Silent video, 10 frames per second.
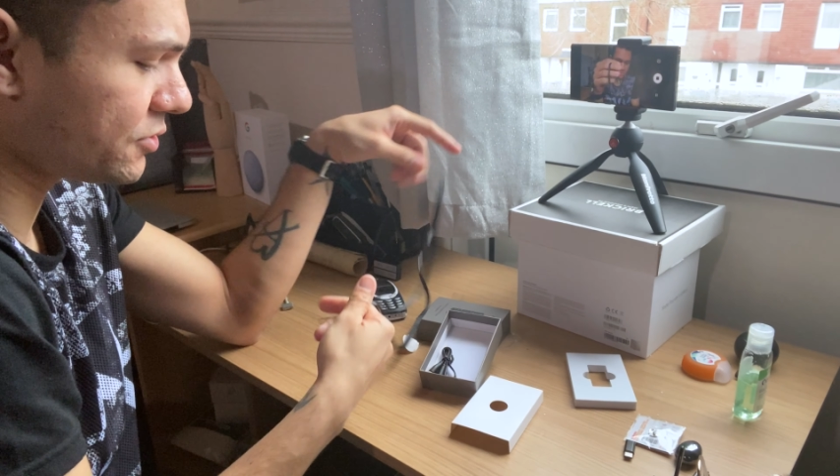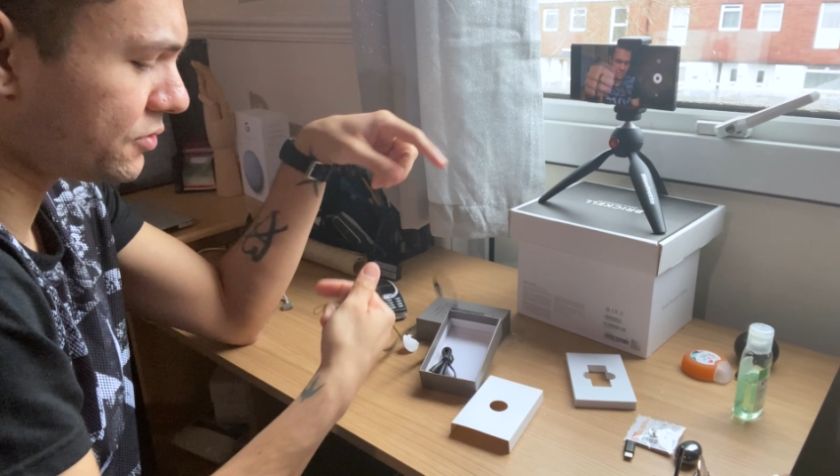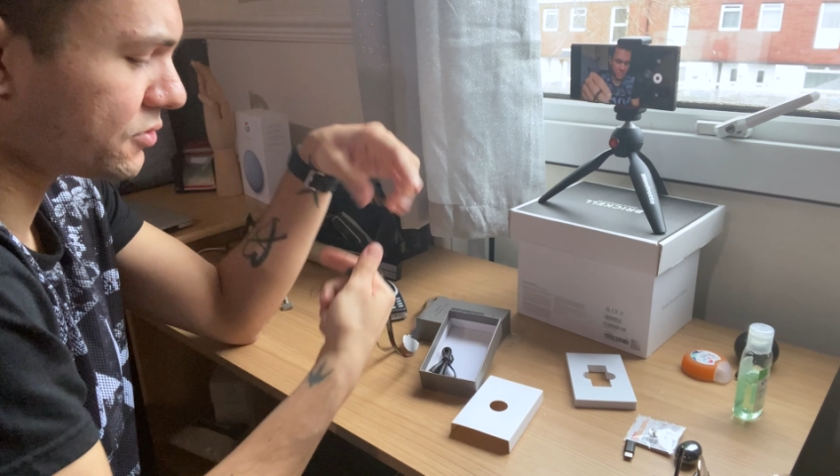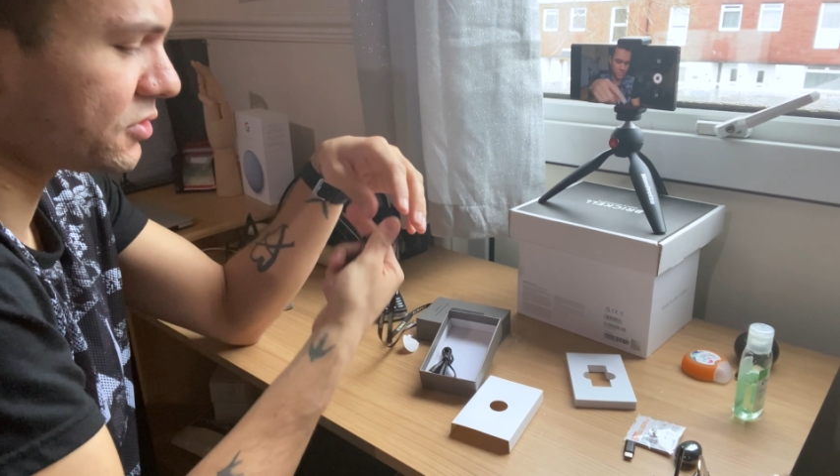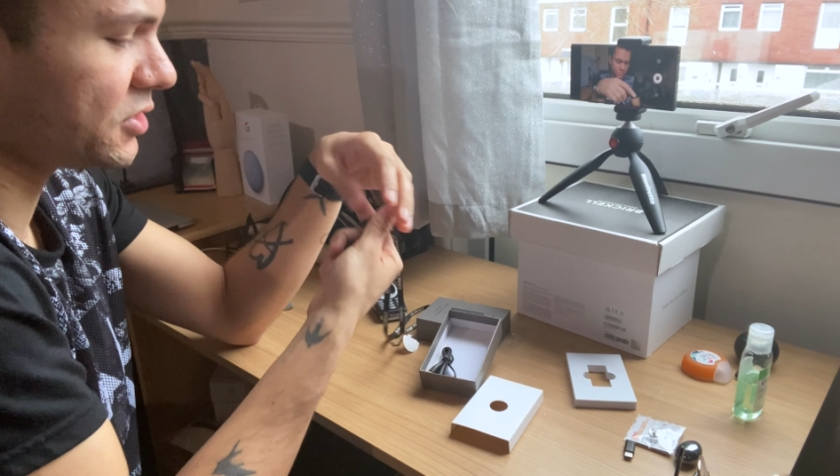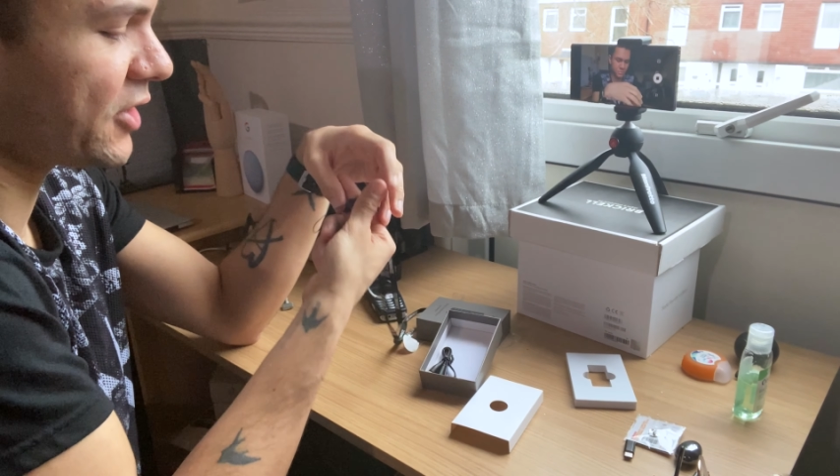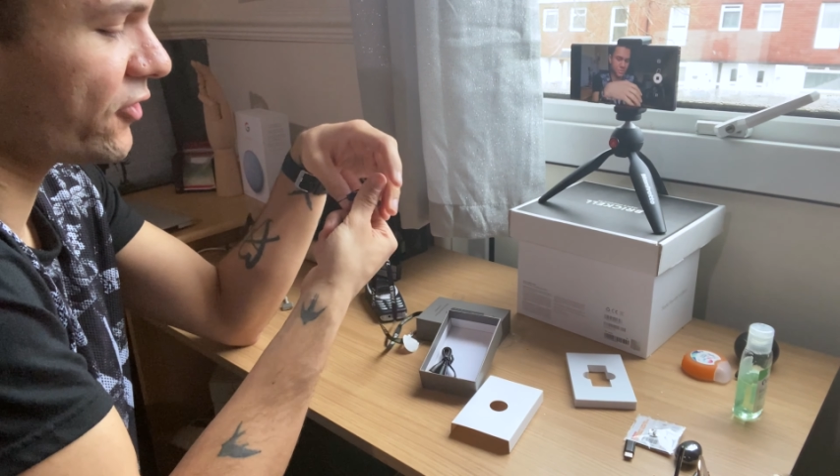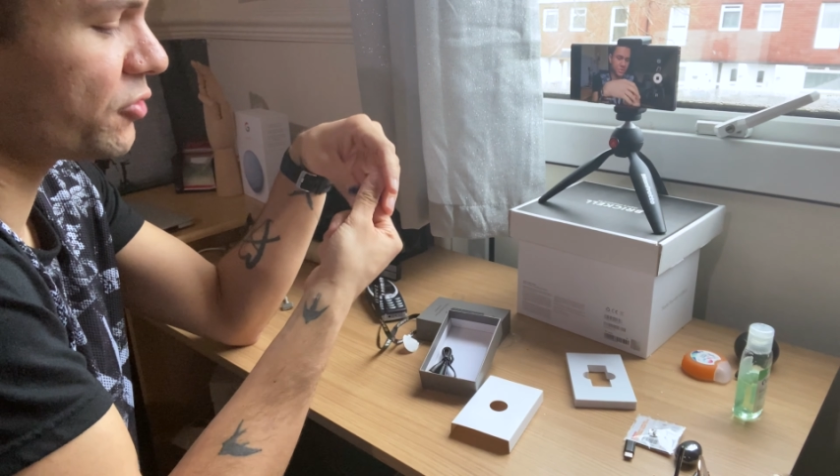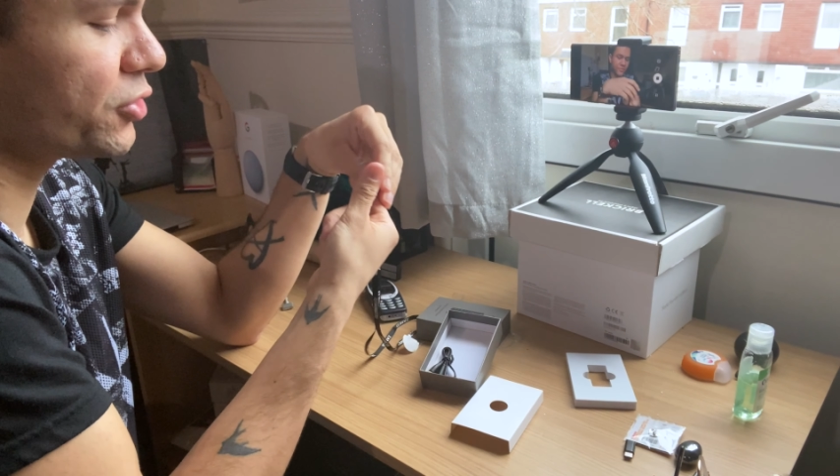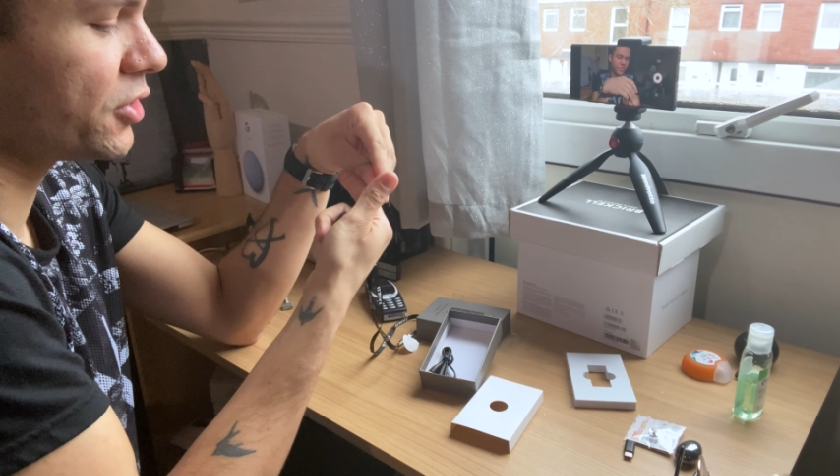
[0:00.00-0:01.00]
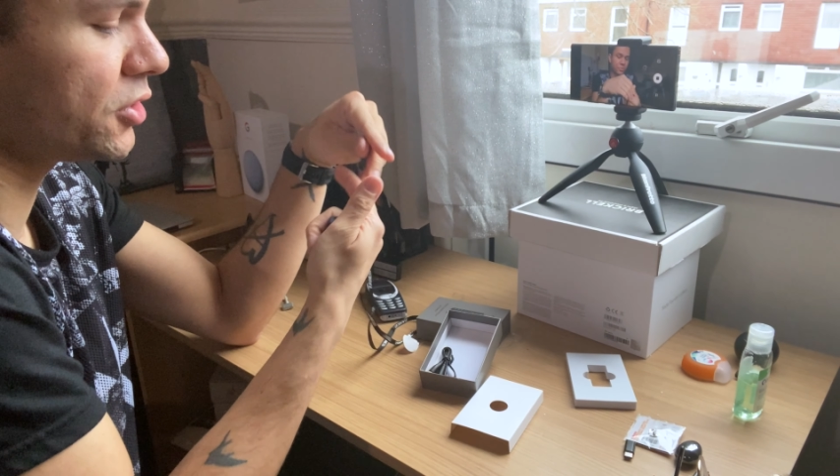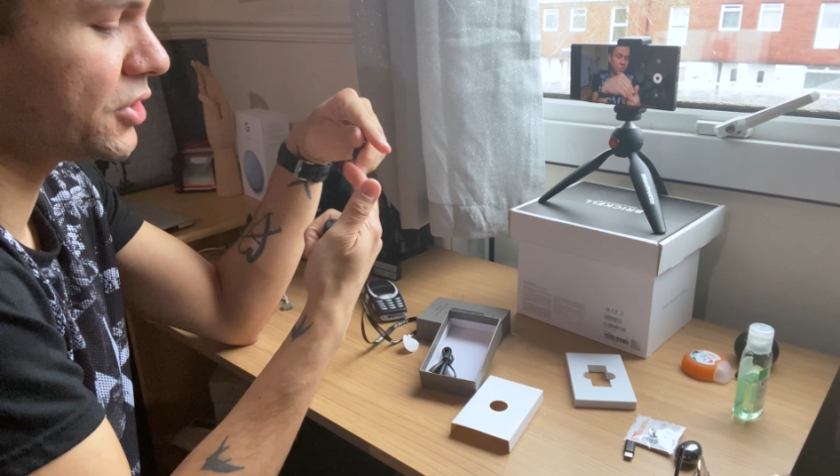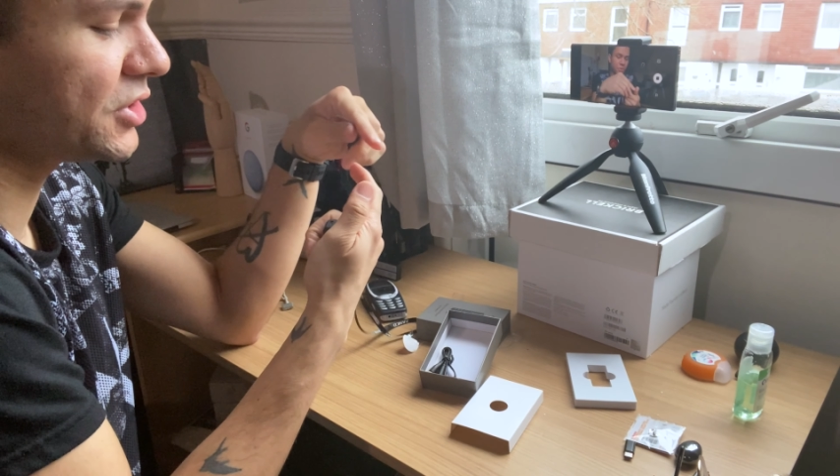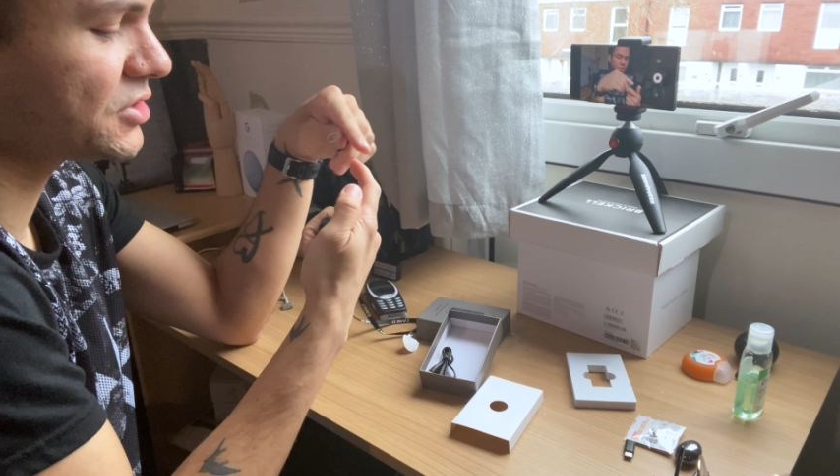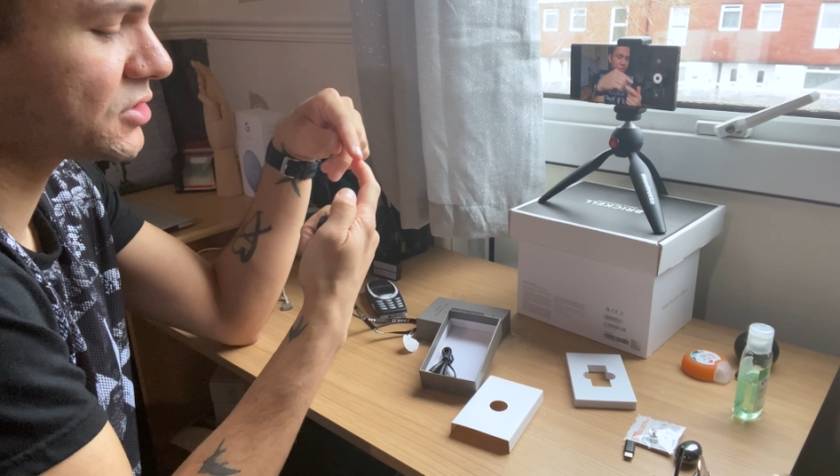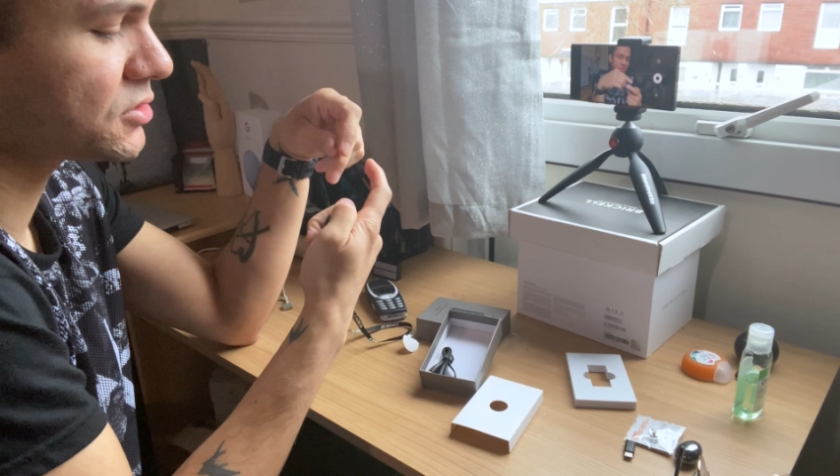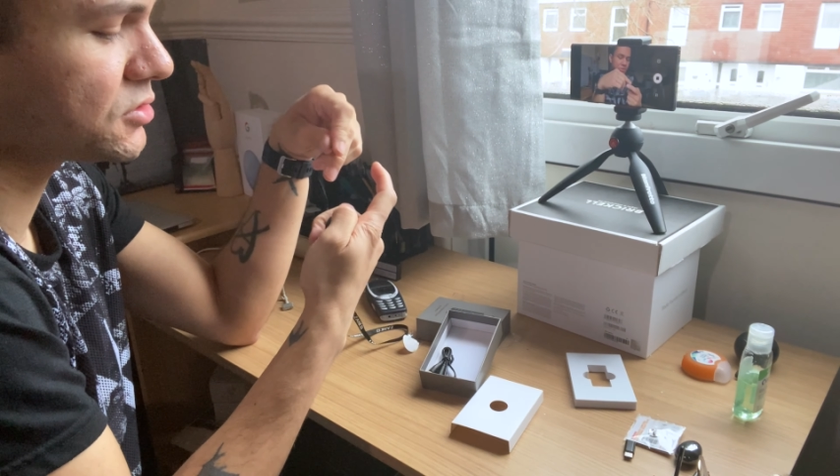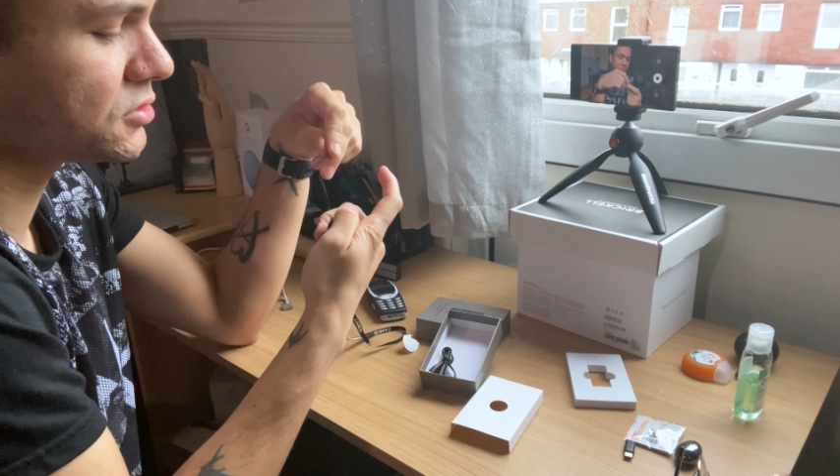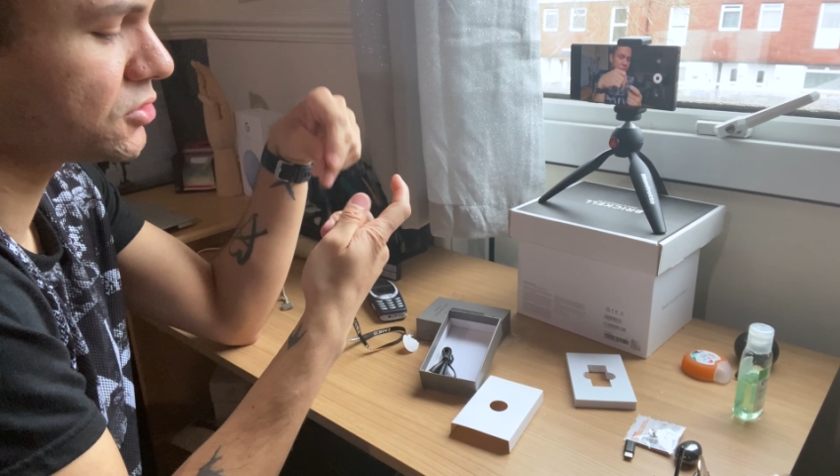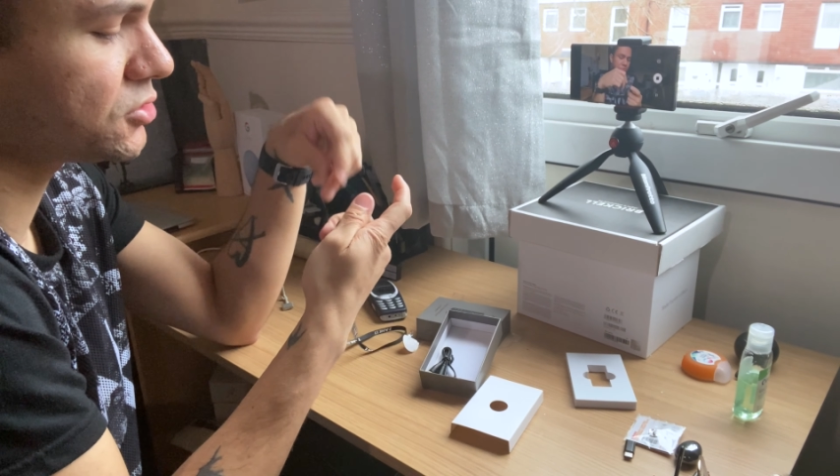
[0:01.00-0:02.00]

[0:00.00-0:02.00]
I'd have to put it on this just to